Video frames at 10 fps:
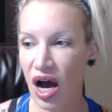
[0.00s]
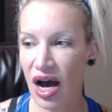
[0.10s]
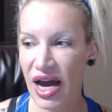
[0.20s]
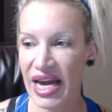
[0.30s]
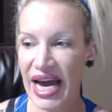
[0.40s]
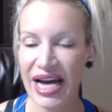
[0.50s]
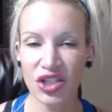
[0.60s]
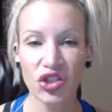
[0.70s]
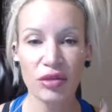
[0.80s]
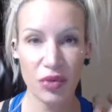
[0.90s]
I
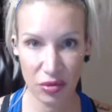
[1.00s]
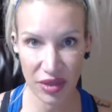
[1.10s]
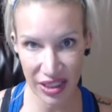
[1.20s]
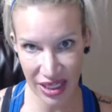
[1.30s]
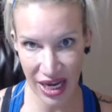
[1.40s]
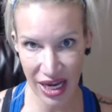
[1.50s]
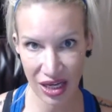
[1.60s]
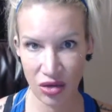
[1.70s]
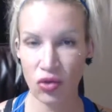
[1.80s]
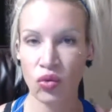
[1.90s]
actually put them in a
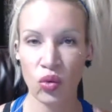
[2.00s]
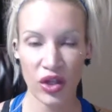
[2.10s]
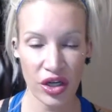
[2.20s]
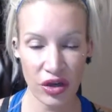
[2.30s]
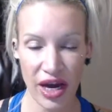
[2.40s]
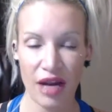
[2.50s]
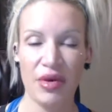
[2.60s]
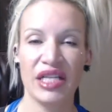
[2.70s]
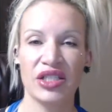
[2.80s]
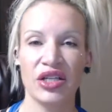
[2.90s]
tank with a new
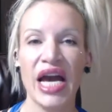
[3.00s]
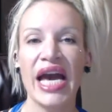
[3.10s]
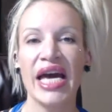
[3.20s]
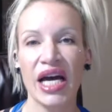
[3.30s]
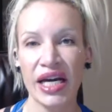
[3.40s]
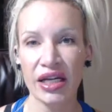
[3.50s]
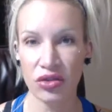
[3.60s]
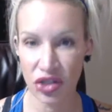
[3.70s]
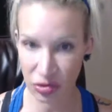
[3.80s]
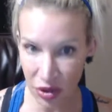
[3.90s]
atomizer and I
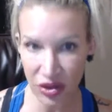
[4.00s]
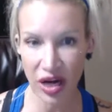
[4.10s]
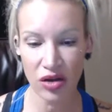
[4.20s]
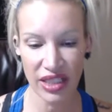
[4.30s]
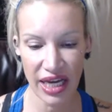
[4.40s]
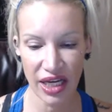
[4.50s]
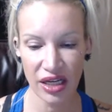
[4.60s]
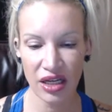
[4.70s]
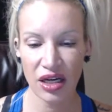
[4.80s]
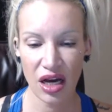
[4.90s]
smoke that whole tank
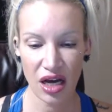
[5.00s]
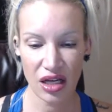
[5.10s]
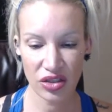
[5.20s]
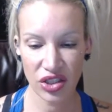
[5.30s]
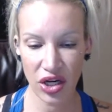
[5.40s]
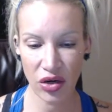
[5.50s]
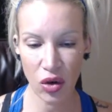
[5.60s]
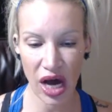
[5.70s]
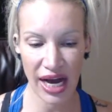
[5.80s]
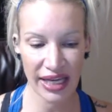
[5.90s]

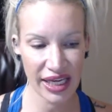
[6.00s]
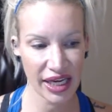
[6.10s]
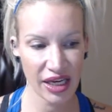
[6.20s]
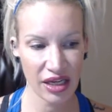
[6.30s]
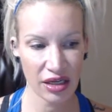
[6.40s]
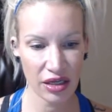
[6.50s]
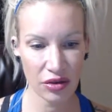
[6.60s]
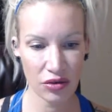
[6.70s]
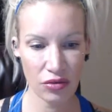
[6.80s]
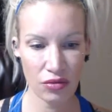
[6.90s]
so I can
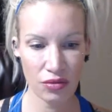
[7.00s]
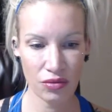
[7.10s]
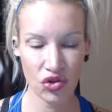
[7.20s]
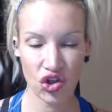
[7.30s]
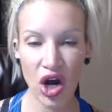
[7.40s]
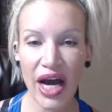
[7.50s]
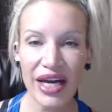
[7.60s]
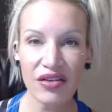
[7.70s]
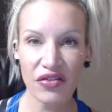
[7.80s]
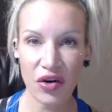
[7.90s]

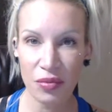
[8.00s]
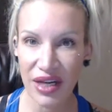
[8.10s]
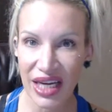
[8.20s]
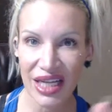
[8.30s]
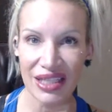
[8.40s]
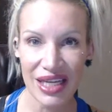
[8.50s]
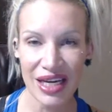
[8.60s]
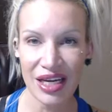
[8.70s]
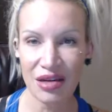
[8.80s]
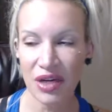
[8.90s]
try it from beginning
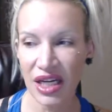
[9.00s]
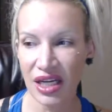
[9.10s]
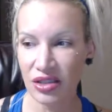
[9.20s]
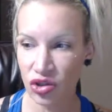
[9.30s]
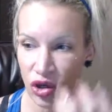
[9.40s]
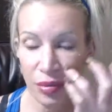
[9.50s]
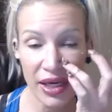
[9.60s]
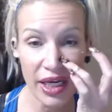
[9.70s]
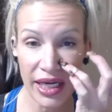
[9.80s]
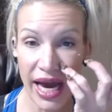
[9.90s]
to end because
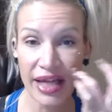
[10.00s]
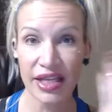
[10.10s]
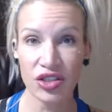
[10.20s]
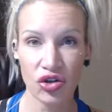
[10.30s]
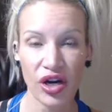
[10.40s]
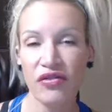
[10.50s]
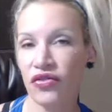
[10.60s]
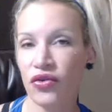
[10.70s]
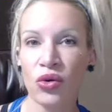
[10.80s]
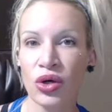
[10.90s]
dripping it, yeah, that's
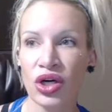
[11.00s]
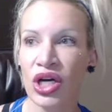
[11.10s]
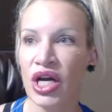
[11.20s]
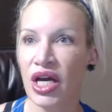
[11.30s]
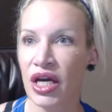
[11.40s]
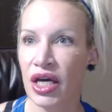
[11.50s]
great for